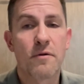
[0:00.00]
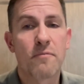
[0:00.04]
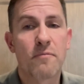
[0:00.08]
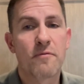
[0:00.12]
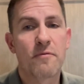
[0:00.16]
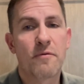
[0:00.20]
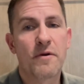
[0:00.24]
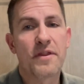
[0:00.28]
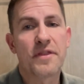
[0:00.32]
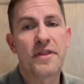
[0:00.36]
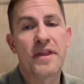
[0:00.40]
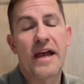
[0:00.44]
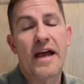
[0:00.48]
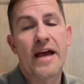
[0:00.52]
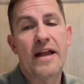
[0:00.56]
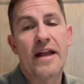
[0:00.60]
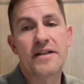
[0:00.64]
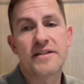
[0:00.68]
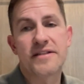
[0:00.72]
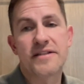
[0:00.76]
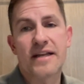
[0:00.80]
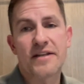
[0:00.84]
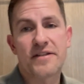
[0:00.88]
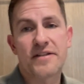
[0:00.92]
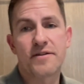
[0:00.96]
with that
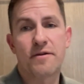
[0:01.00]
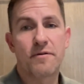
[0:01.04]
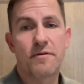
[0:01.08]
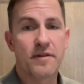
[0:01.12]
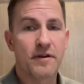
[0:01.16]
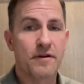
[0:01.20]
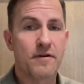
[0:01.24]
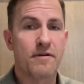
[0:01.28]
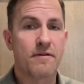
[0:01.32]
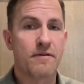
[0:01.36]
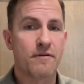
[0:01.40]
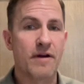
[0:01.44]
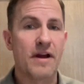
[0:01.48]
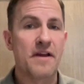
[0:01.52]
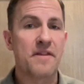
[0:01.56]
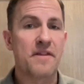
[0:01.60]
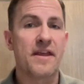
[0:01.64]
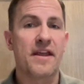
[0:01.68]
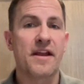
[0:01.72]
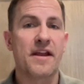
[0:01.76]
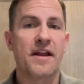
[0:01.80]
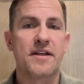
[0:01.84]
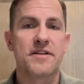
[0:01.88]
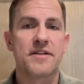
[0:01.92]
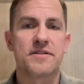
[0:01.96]
so the great
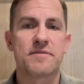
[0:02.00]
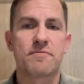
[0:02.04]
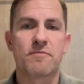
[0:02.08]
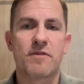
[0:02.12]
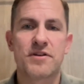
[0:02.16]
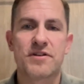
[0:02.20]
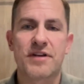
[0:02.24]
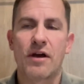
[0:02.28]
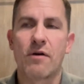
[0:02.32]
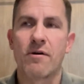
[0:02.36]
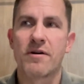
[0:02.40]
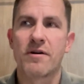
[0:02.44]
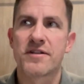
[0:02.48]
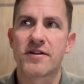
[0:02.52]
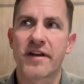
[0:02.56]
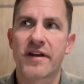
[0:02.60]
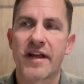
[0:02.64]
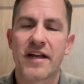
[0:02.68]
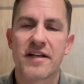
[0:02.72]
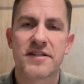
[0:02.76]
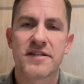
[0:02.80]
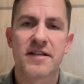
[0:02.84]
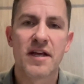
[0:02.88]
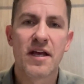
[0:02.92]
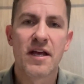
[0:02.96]
thing is, which I always look
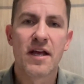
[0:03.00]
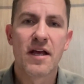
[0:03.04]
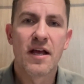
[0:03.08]
at is,